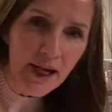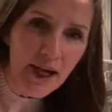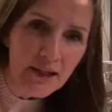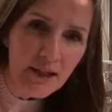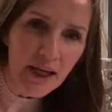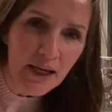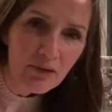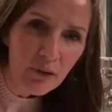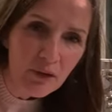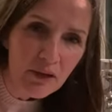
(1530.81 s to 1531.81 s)
Auntie,
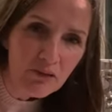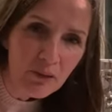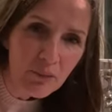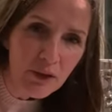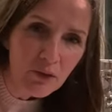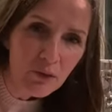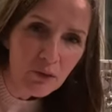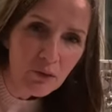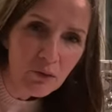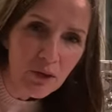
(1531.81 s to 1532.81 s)
have you ever been
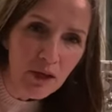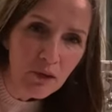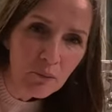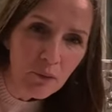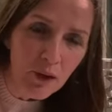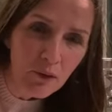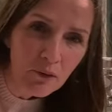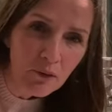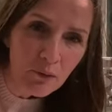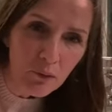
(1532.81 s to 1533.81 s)
to
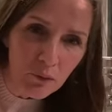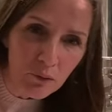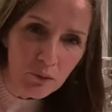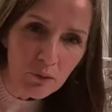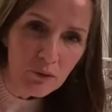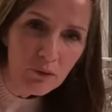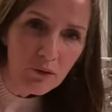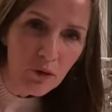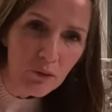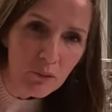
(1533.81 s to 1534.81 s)
Taupo or
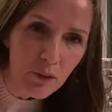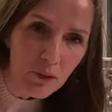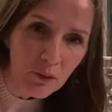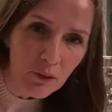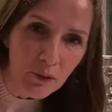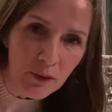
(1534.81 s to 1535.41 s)
Taupo?